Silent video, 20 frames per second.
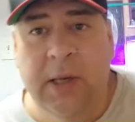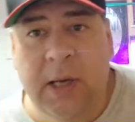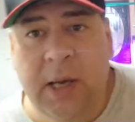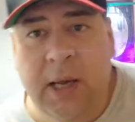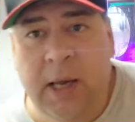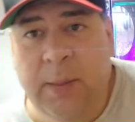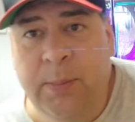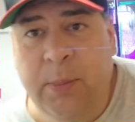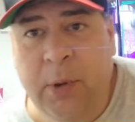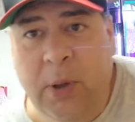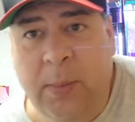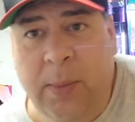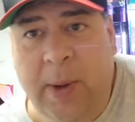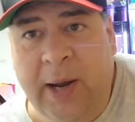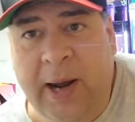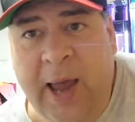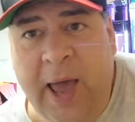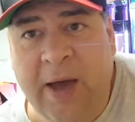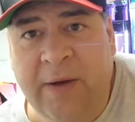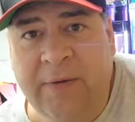and put
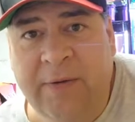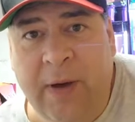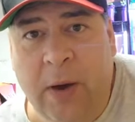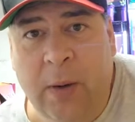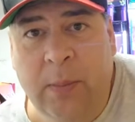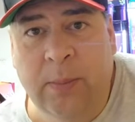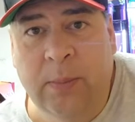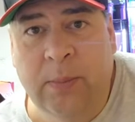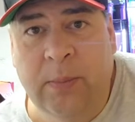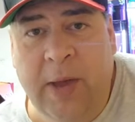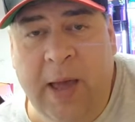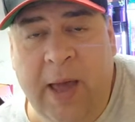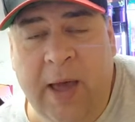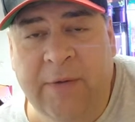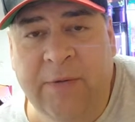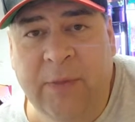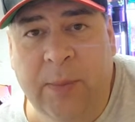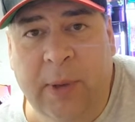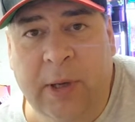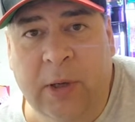about half
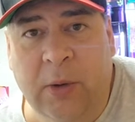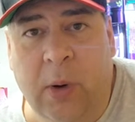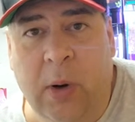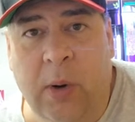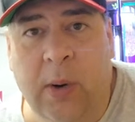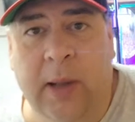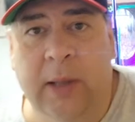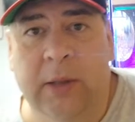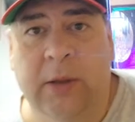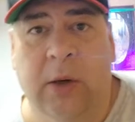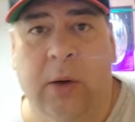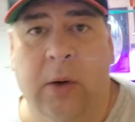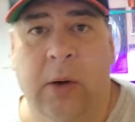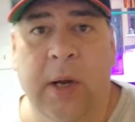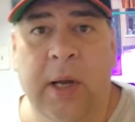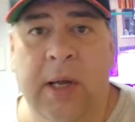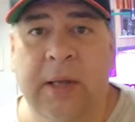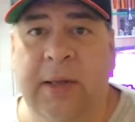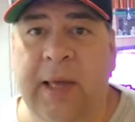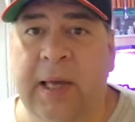of my grow out there.
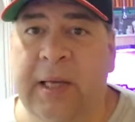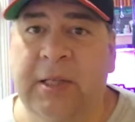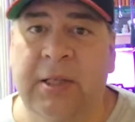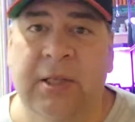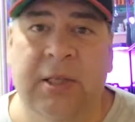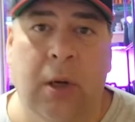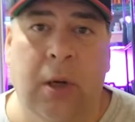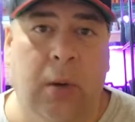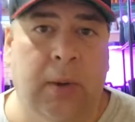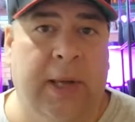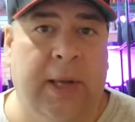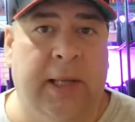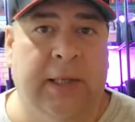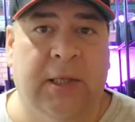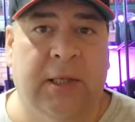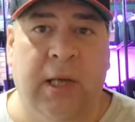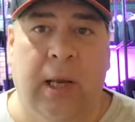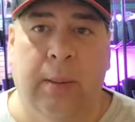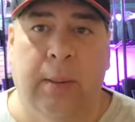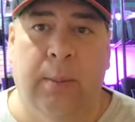They still get
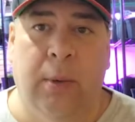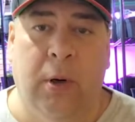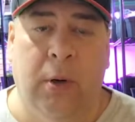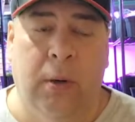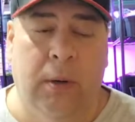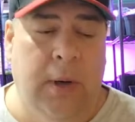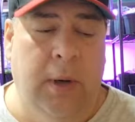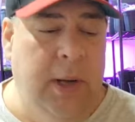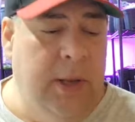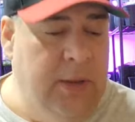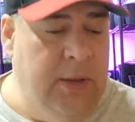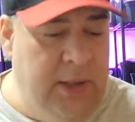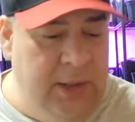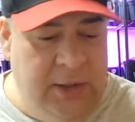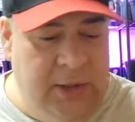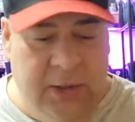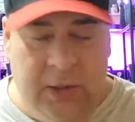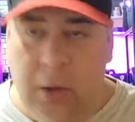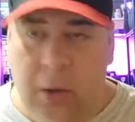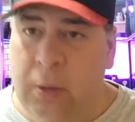sunburn. They
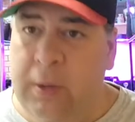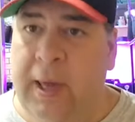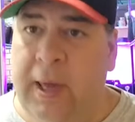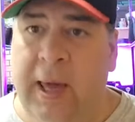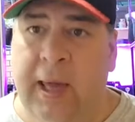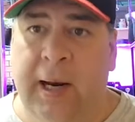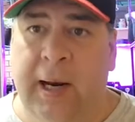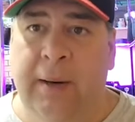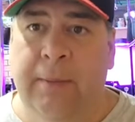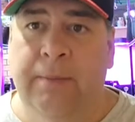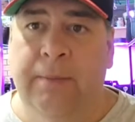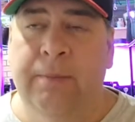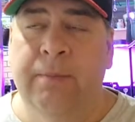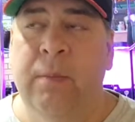still get it.